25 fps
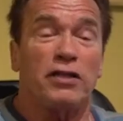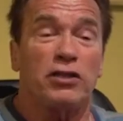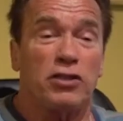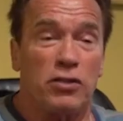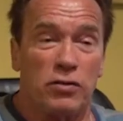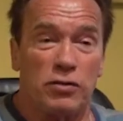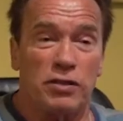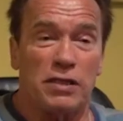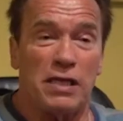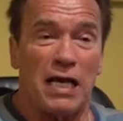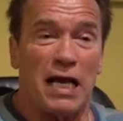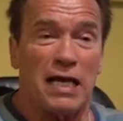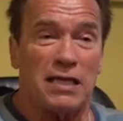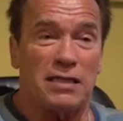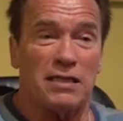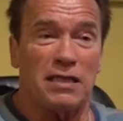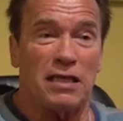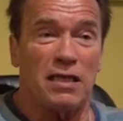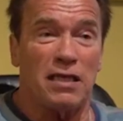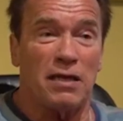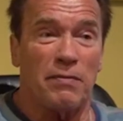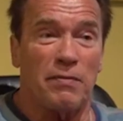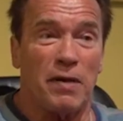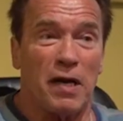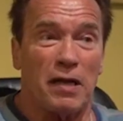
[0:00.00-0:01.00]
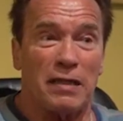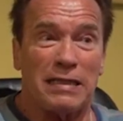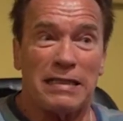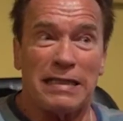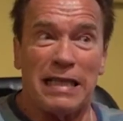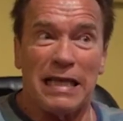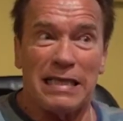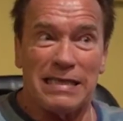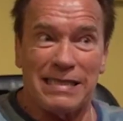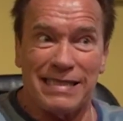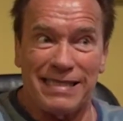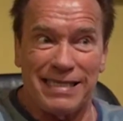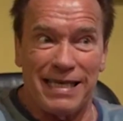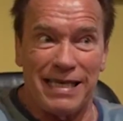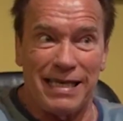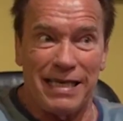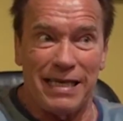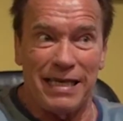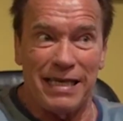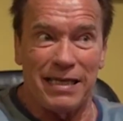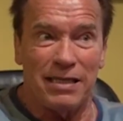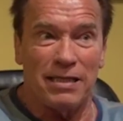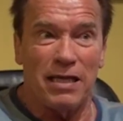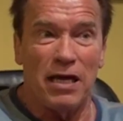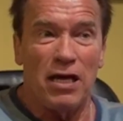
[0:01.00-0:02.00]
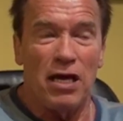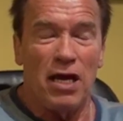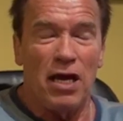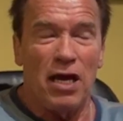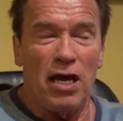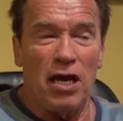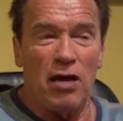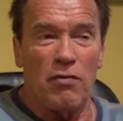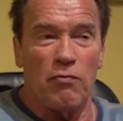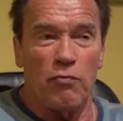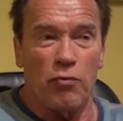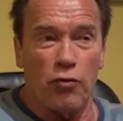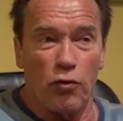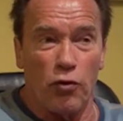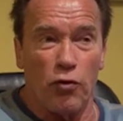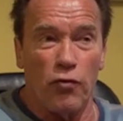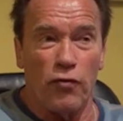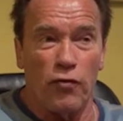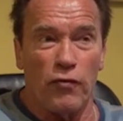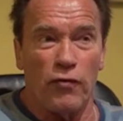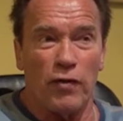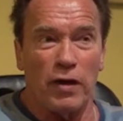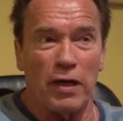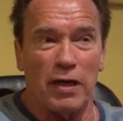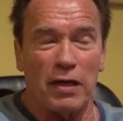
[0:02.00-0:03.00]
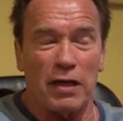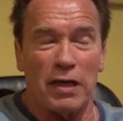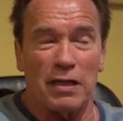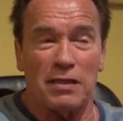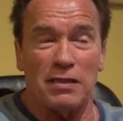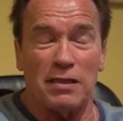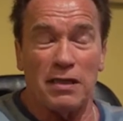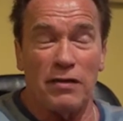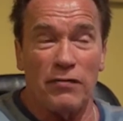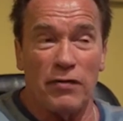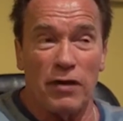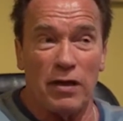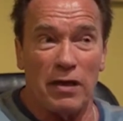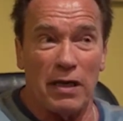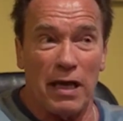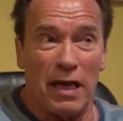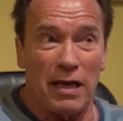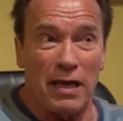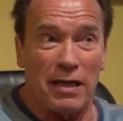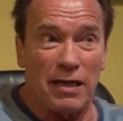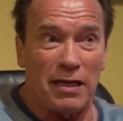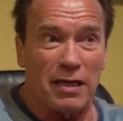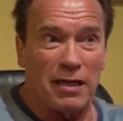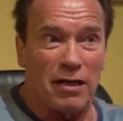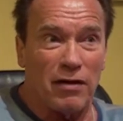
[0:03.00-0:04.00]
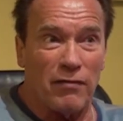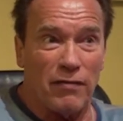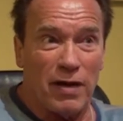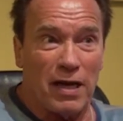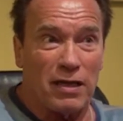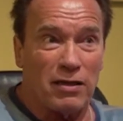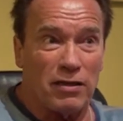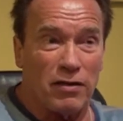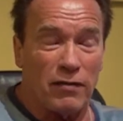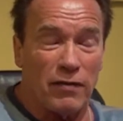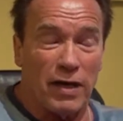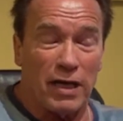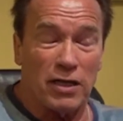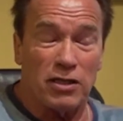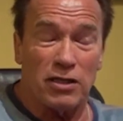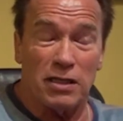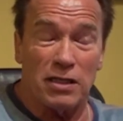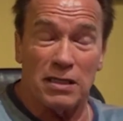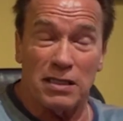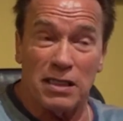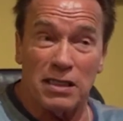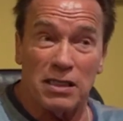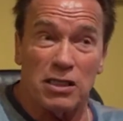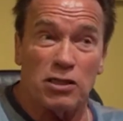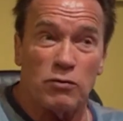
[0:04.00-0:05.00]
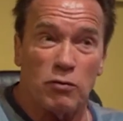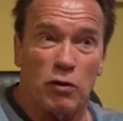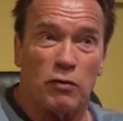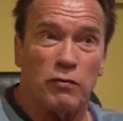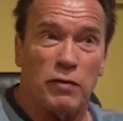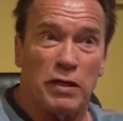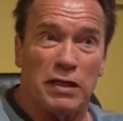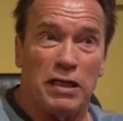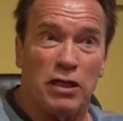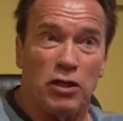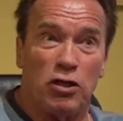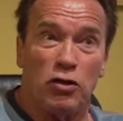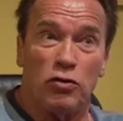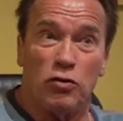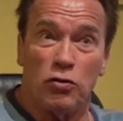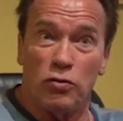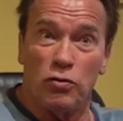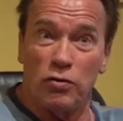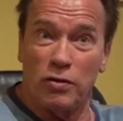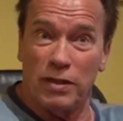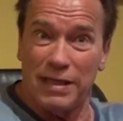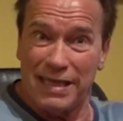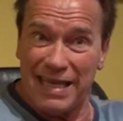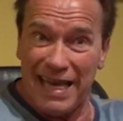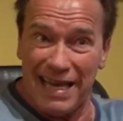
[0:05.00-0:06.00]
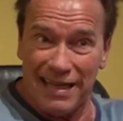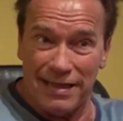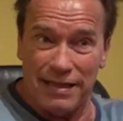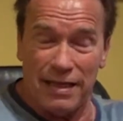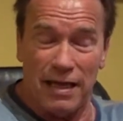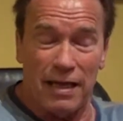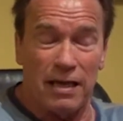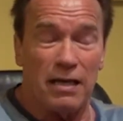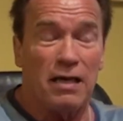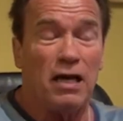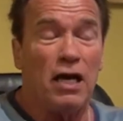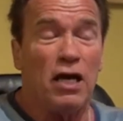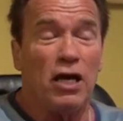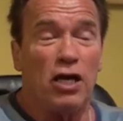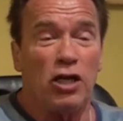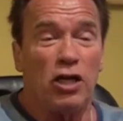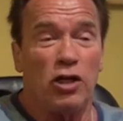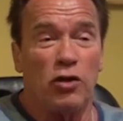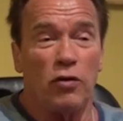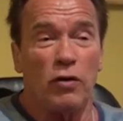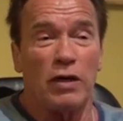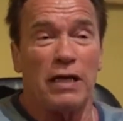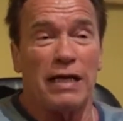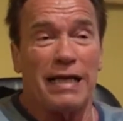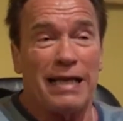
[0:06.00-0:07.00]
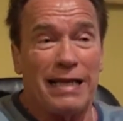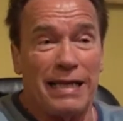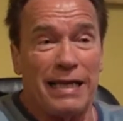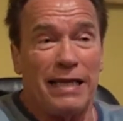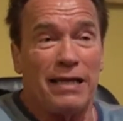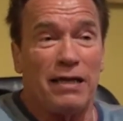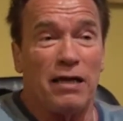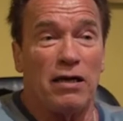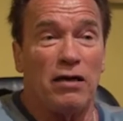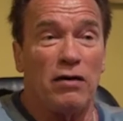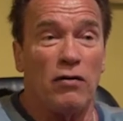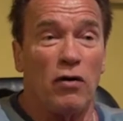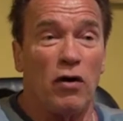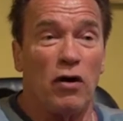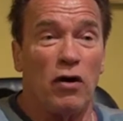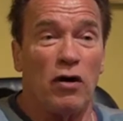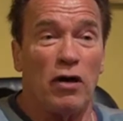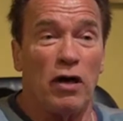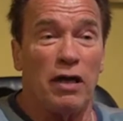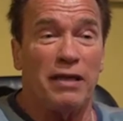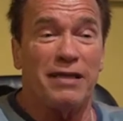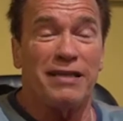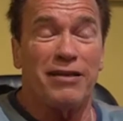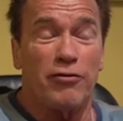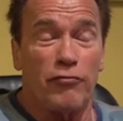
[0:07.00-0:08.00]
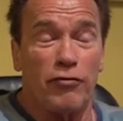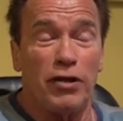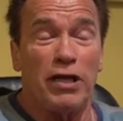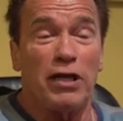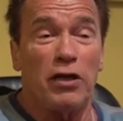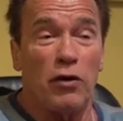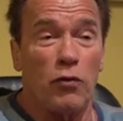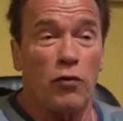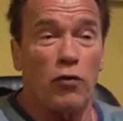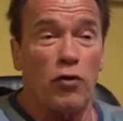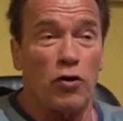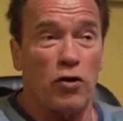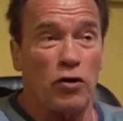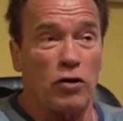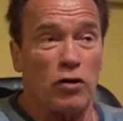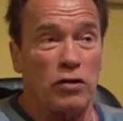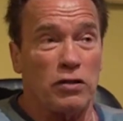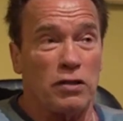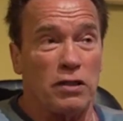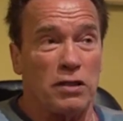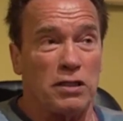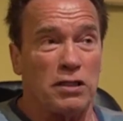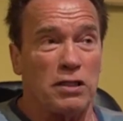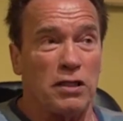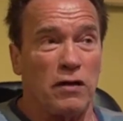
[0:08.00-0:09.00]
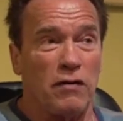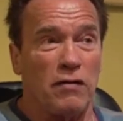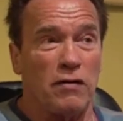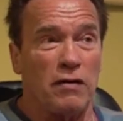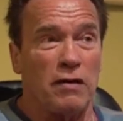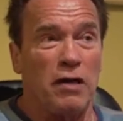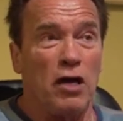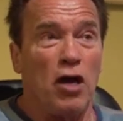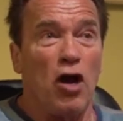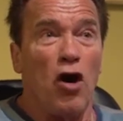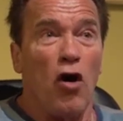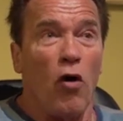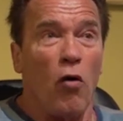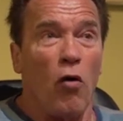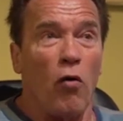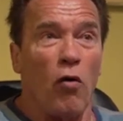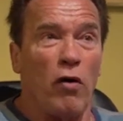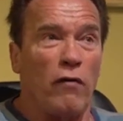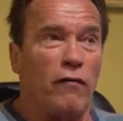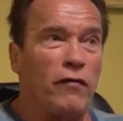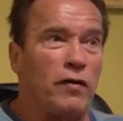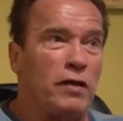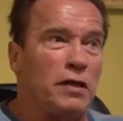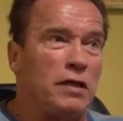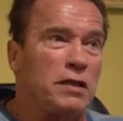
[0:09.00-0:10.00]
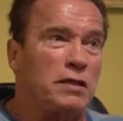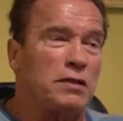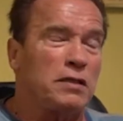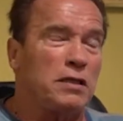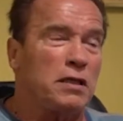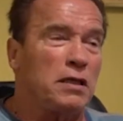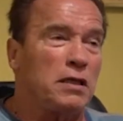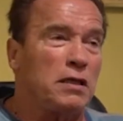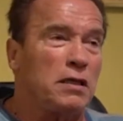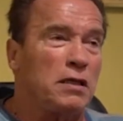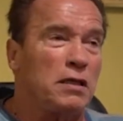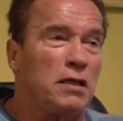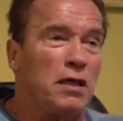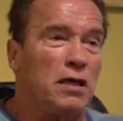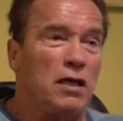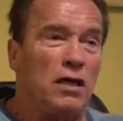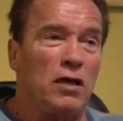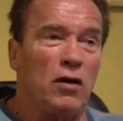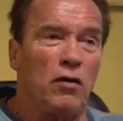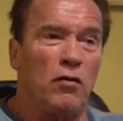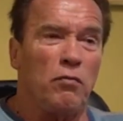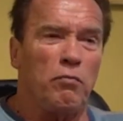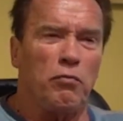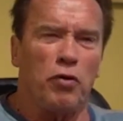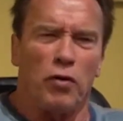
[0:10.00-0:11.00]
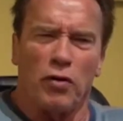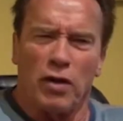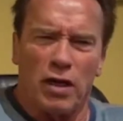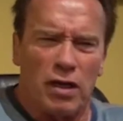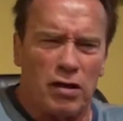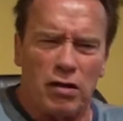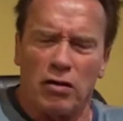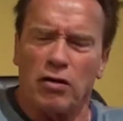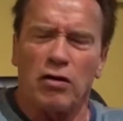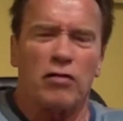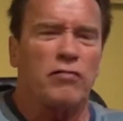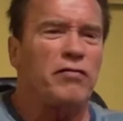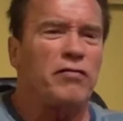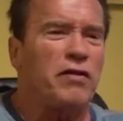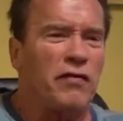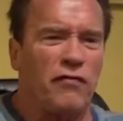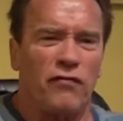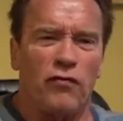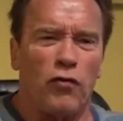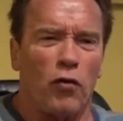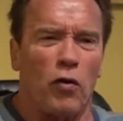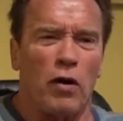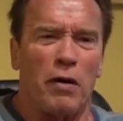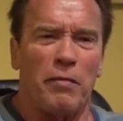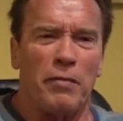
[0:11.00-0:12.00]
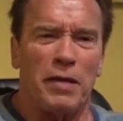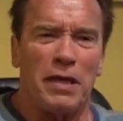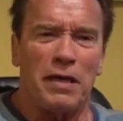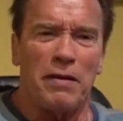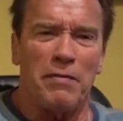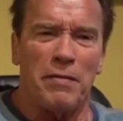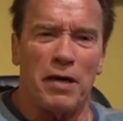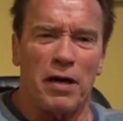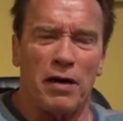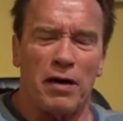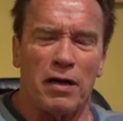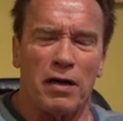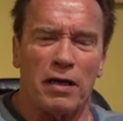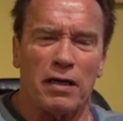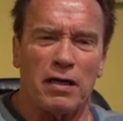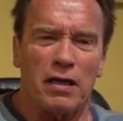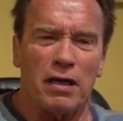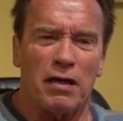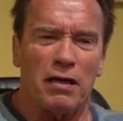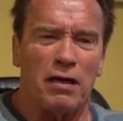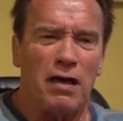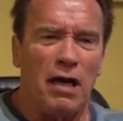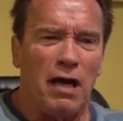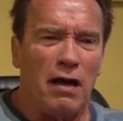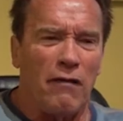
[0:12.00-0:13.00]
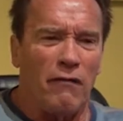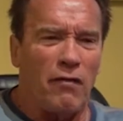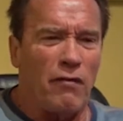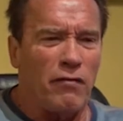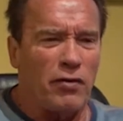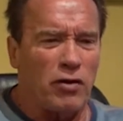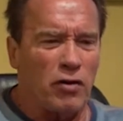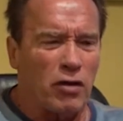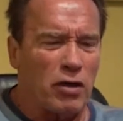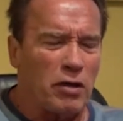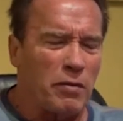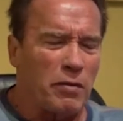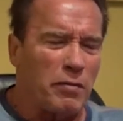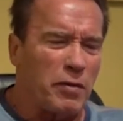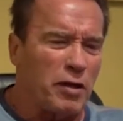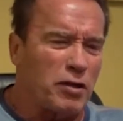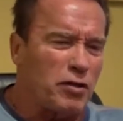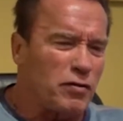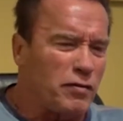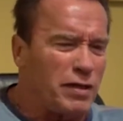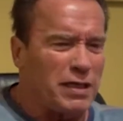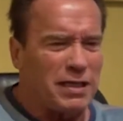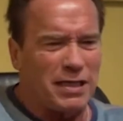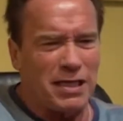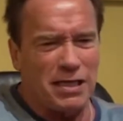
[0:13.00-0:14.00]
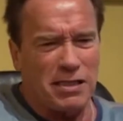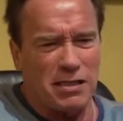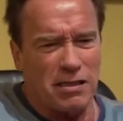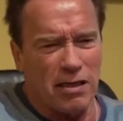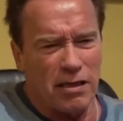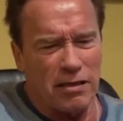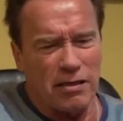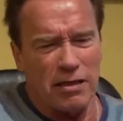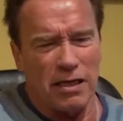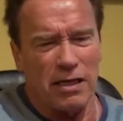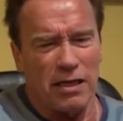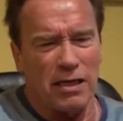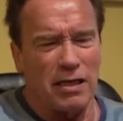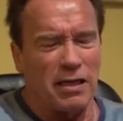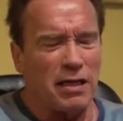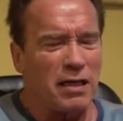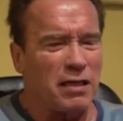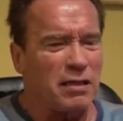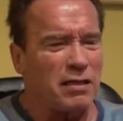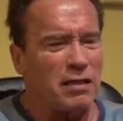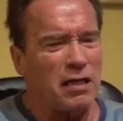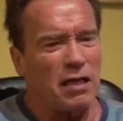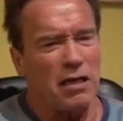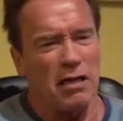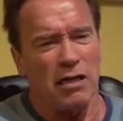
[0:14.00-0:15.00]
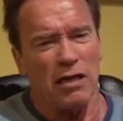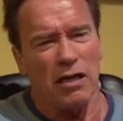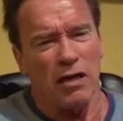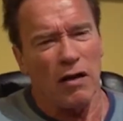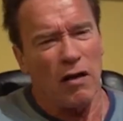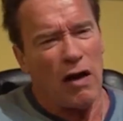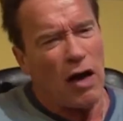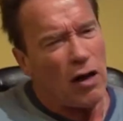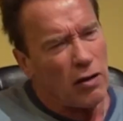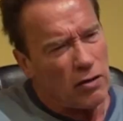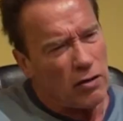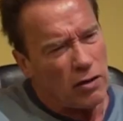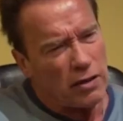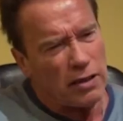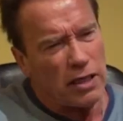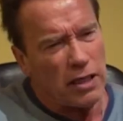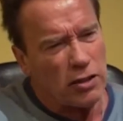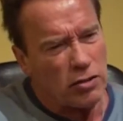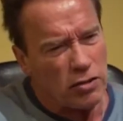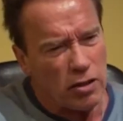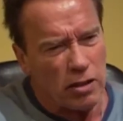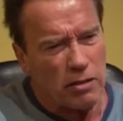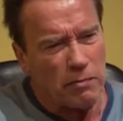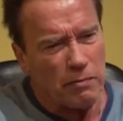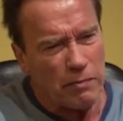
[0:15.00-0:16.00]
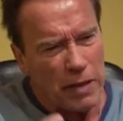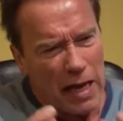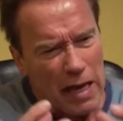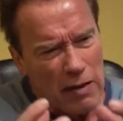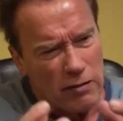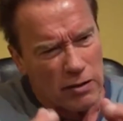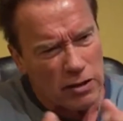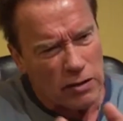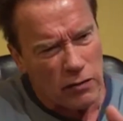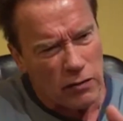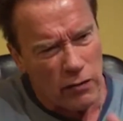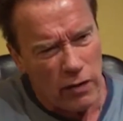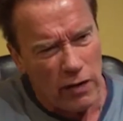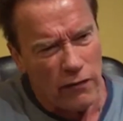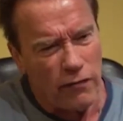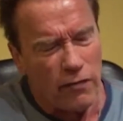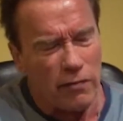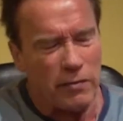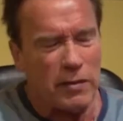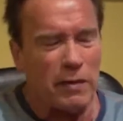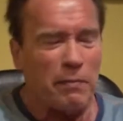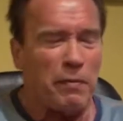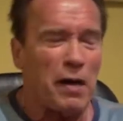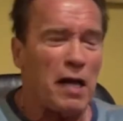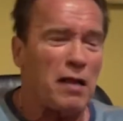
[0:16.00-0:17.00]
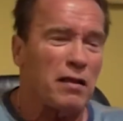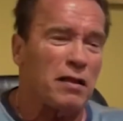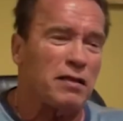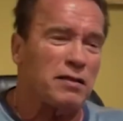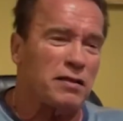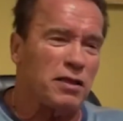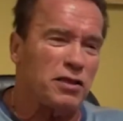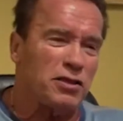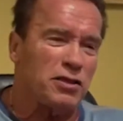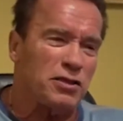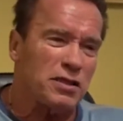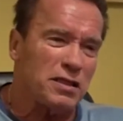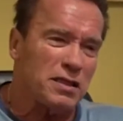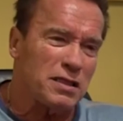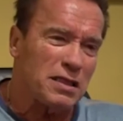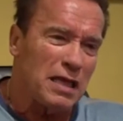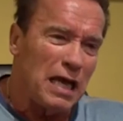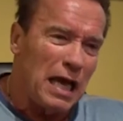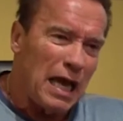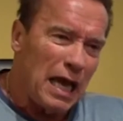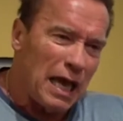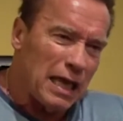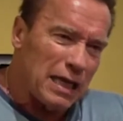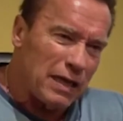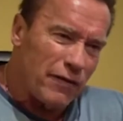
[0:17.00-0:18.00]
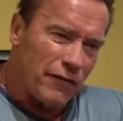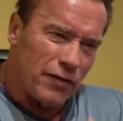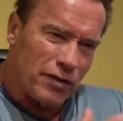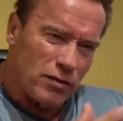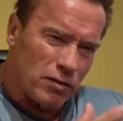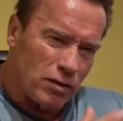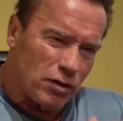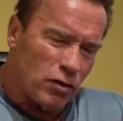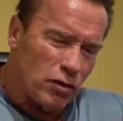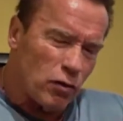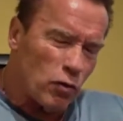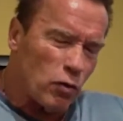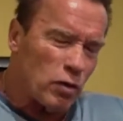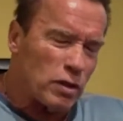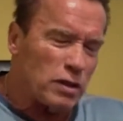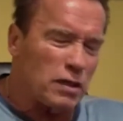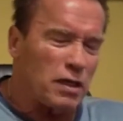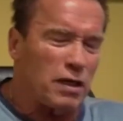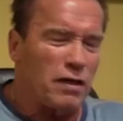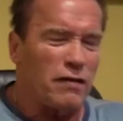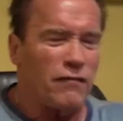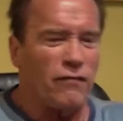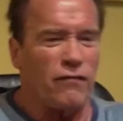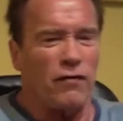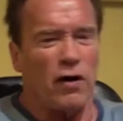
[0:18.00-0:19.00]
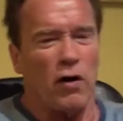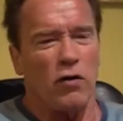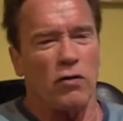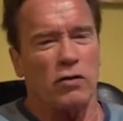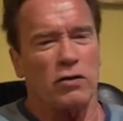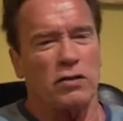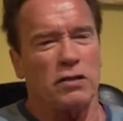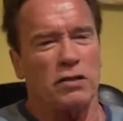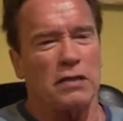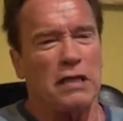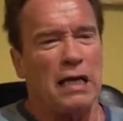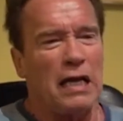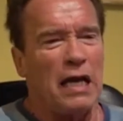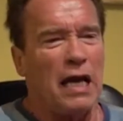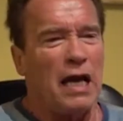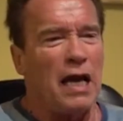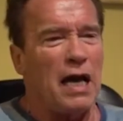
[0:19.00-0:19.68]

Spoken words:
enthusiastic about and I see it improving and I see we are heading in the right direction, this is what we need to do to get there to a cleaner and greener world and so on. Or if it is, political reform in America, where we talk about redistricting and, how to take certain powers away from the politicians and give it to the ordinary folks.